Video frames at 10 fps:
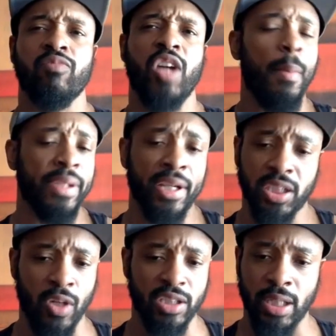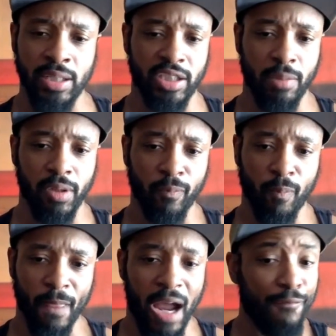competition wasn't nothing to me.
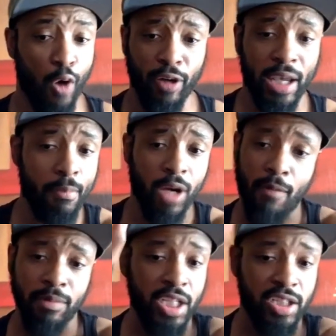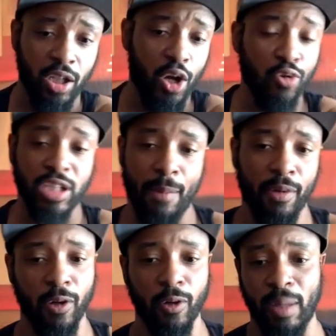I've overcame competition a long time
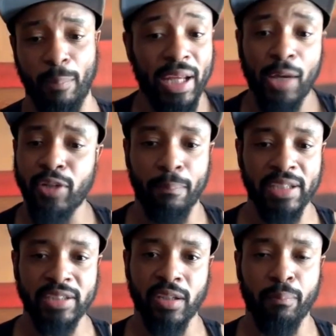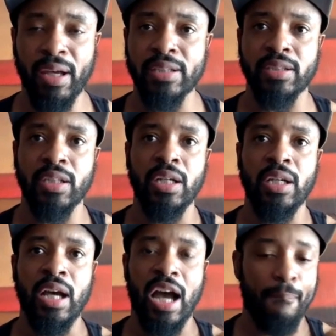ago. I played with the best of the best.
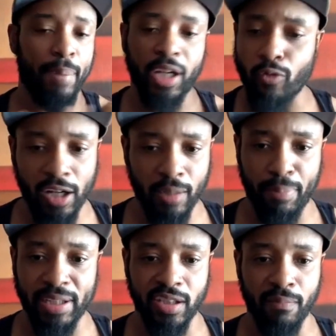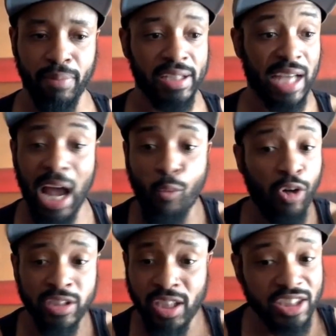I've been around the best of the best. I
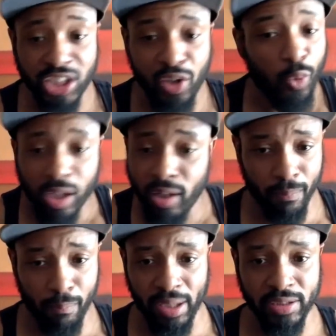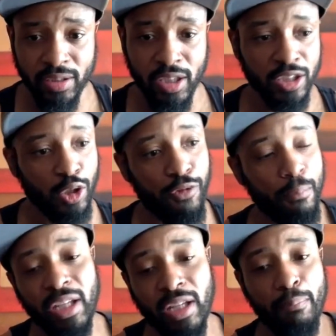wasn't considered one of the best. So for me to